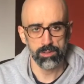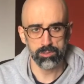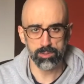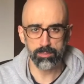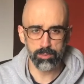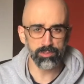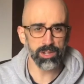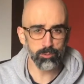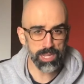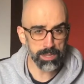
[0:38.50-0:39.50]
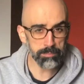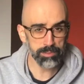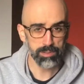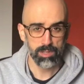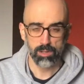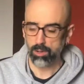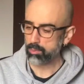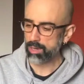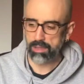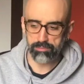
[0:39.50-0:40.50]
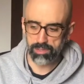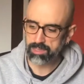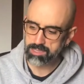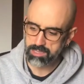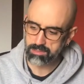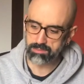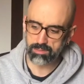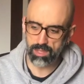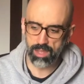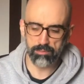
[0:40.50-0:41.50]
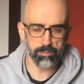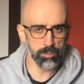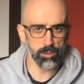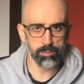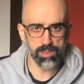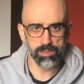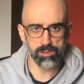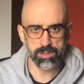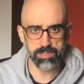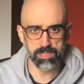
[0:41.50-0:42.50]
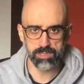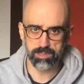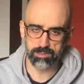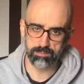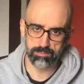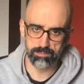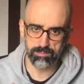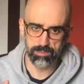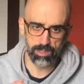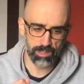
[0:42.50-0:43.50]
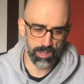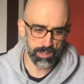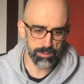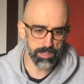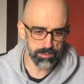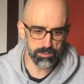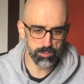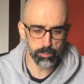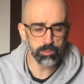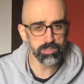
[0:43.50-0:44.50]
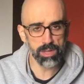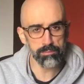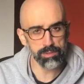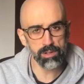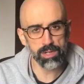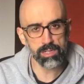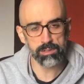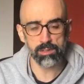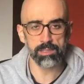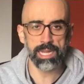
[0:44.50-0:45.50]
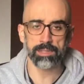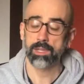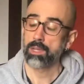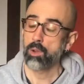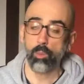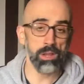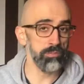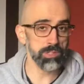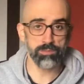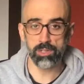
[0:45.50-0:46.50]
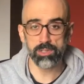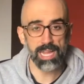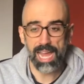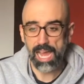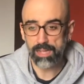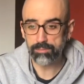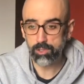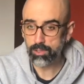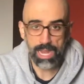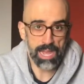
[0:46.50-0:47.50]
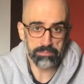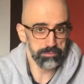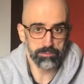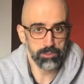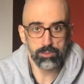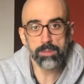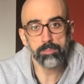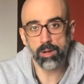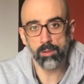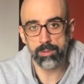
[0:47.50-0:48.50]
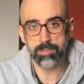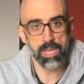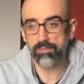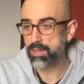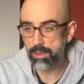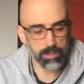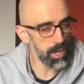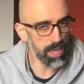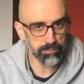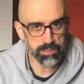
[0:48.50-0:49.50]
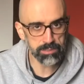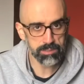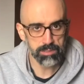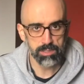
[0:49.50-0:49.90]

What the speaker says: to improve the grip, or when I feel I have a problem with the drumsticks and I need to put something on it and all that. Well, first of all, I don't have grip problems. I've never had it,